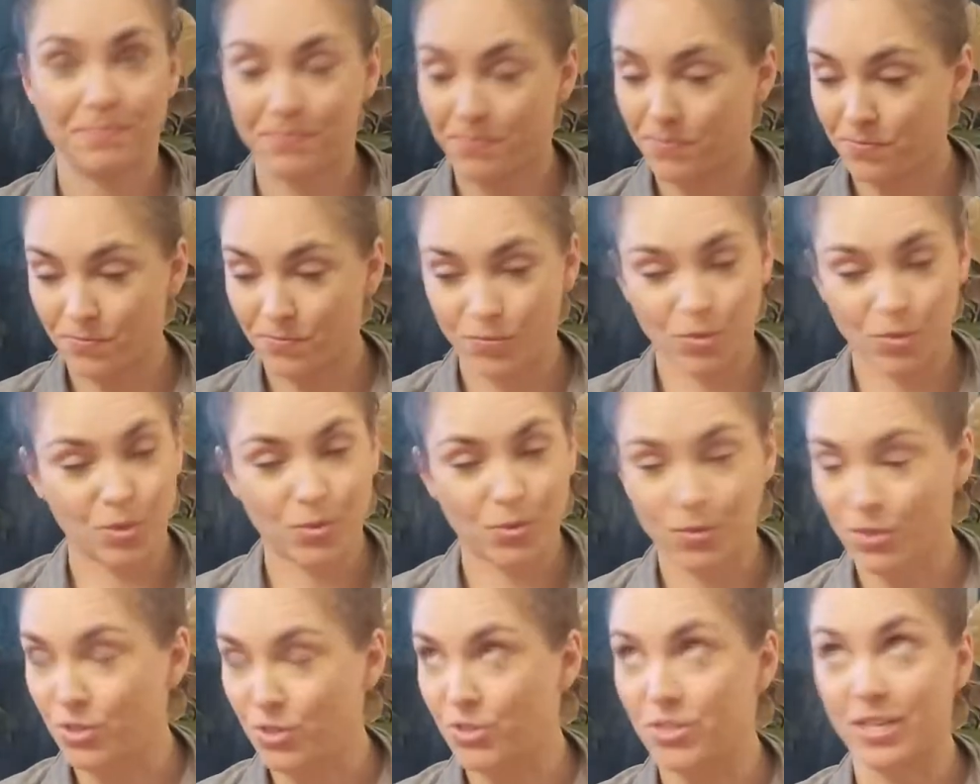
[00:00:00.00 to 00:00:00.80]
which
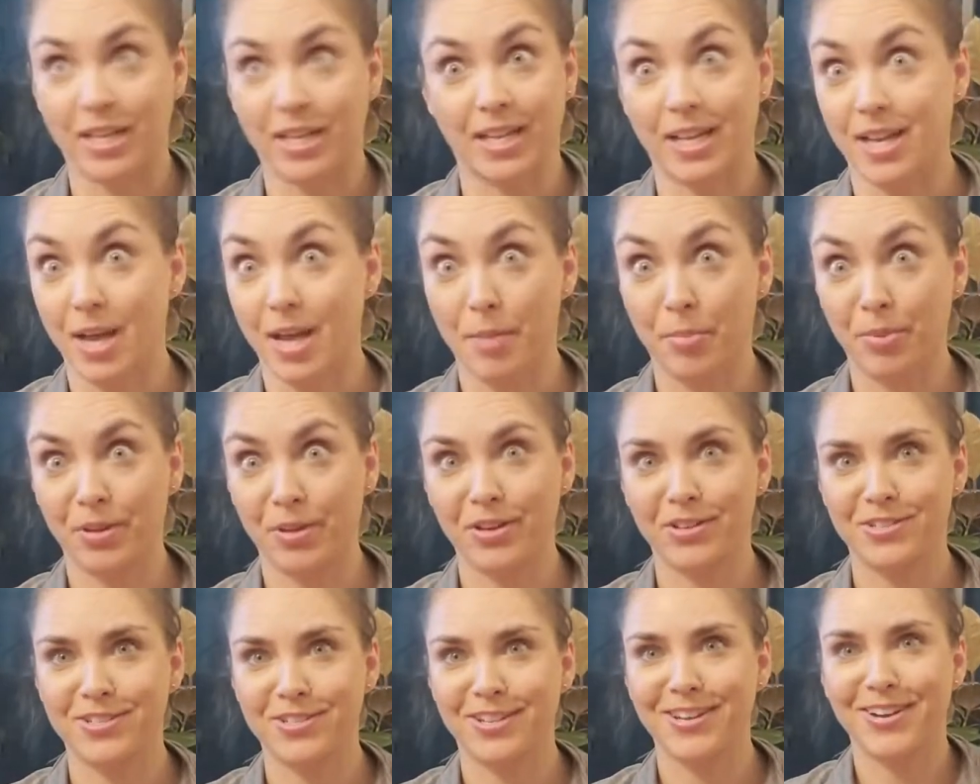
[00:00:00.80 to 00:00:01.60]
was just like a couple
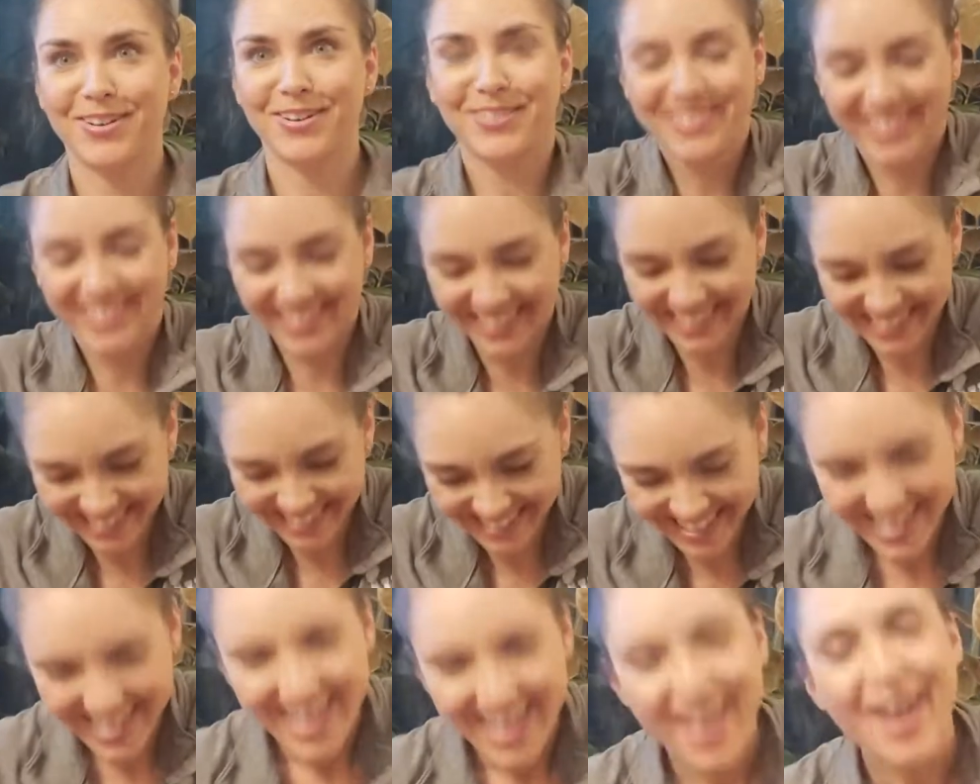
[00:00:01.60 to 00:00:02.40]
years ago.
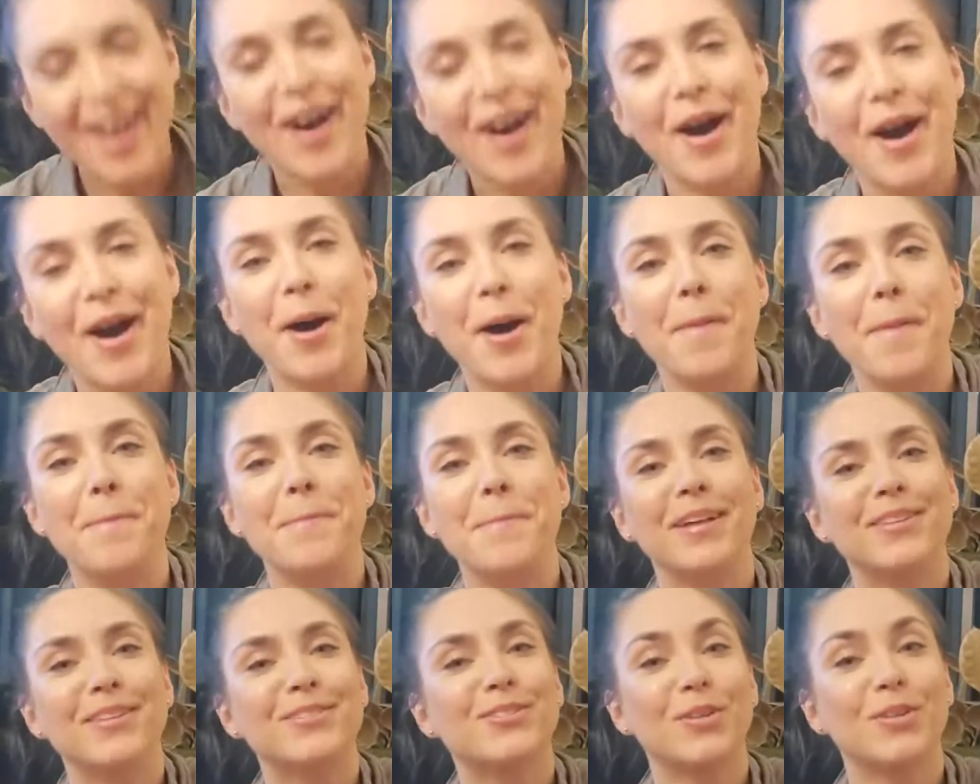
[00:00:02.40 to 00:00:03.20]

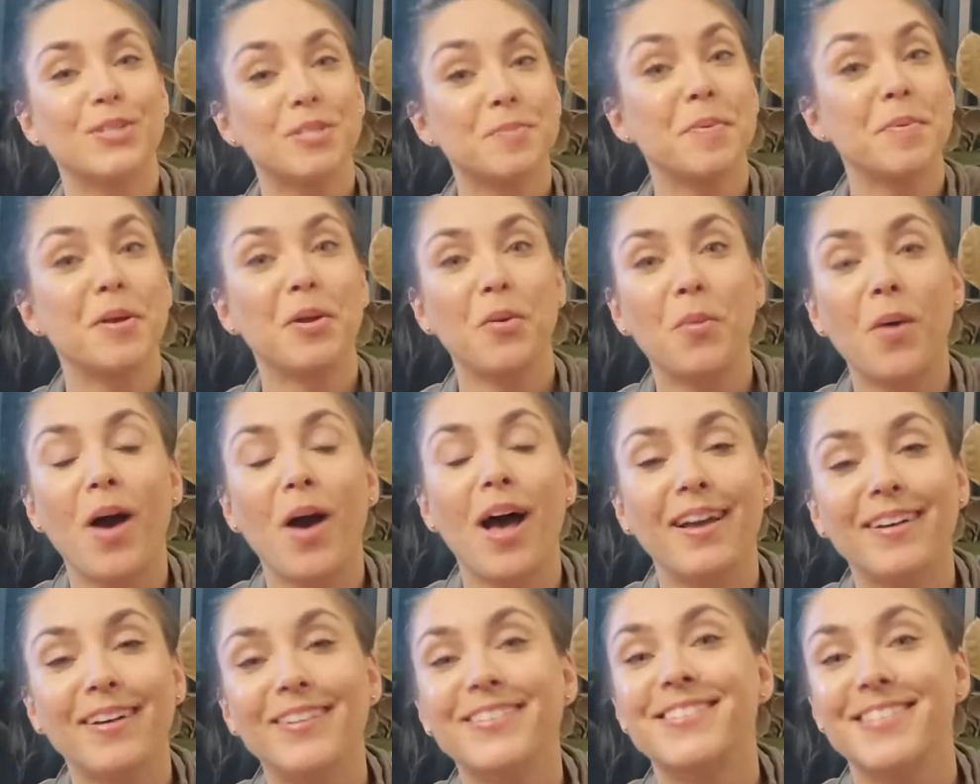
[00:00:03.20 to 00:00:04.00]
And so it's been a
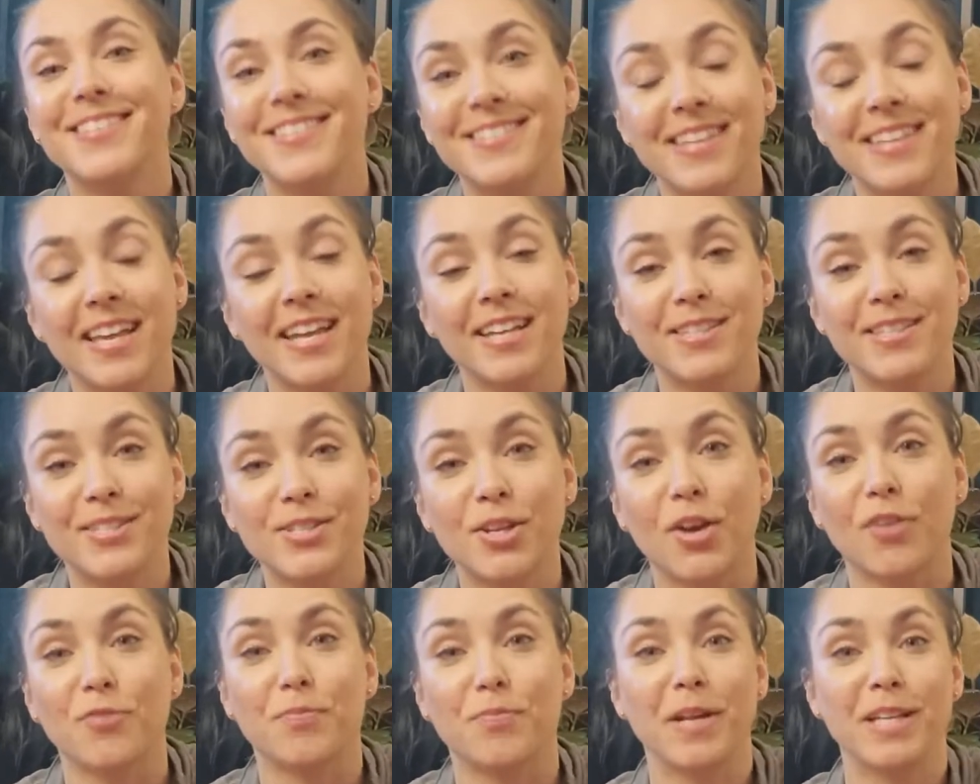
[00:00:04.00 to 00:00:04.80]
while since I had
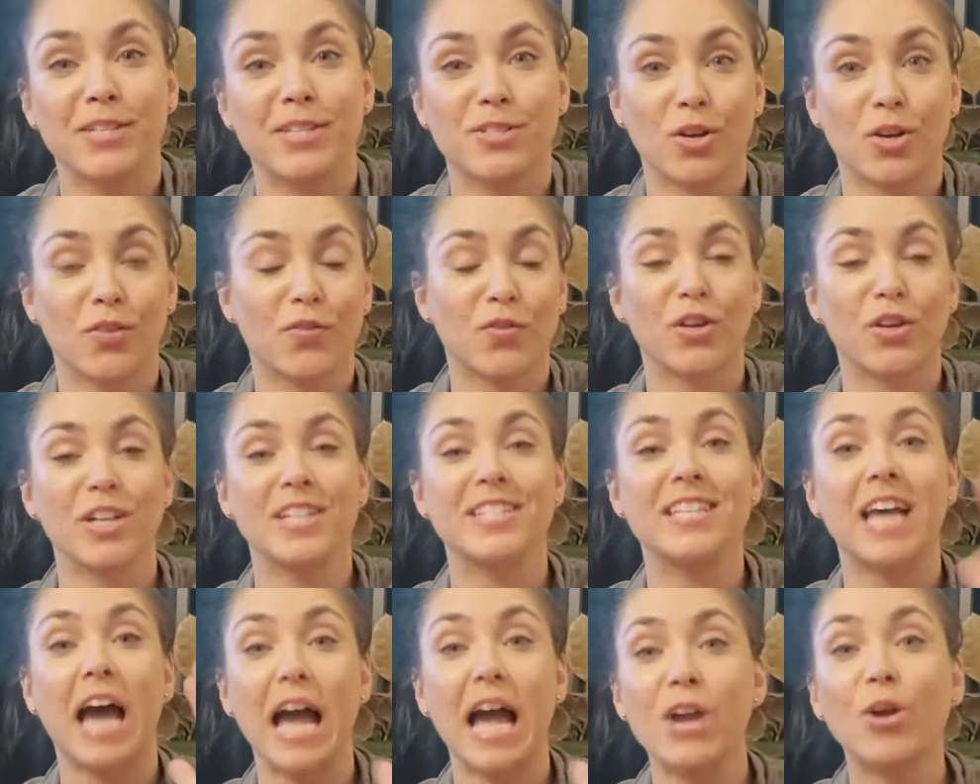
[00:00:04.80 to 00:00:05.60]
surfed, but I surfed for an
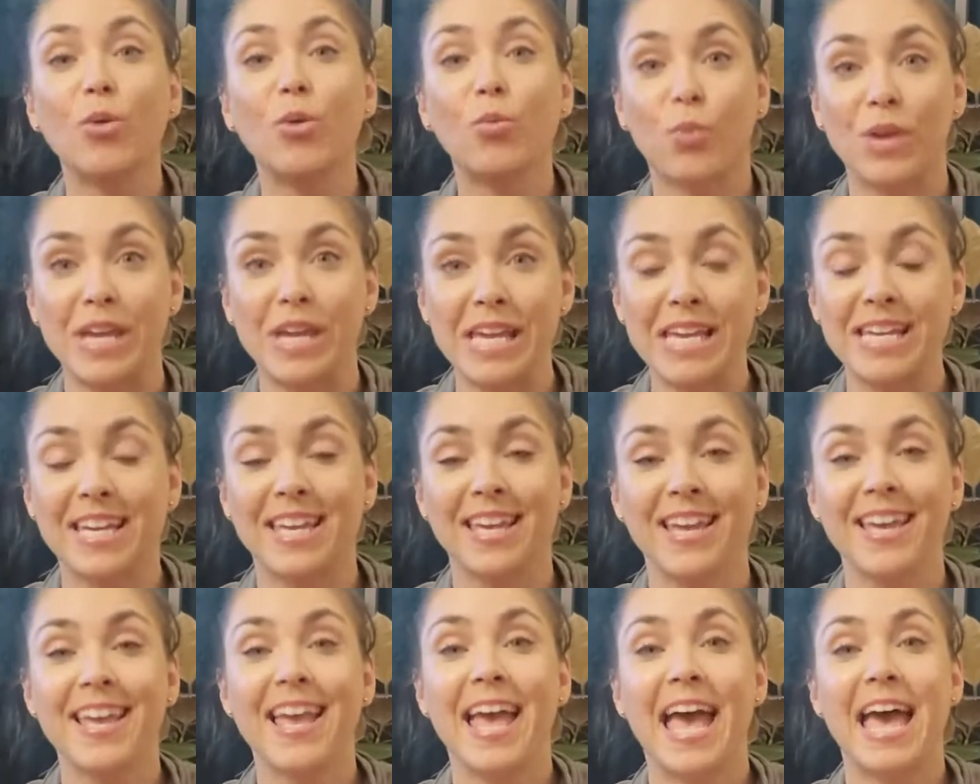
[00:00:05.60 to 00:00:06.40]
entire week
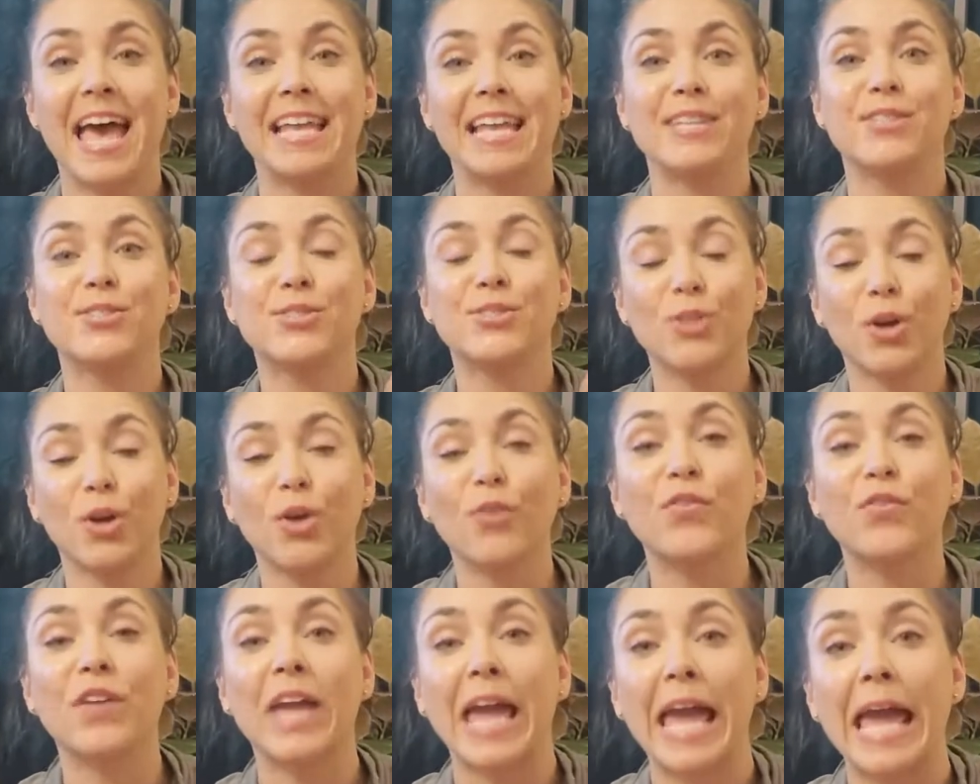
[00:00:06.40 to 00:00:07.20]
at a
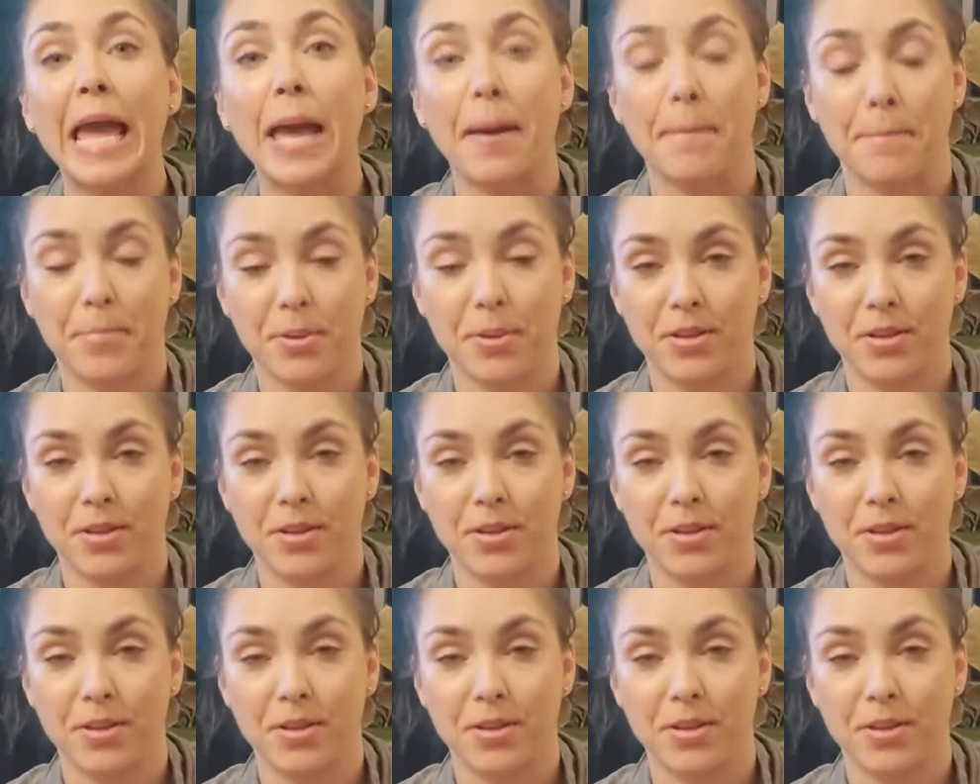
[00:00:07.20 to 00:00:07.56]
surf camp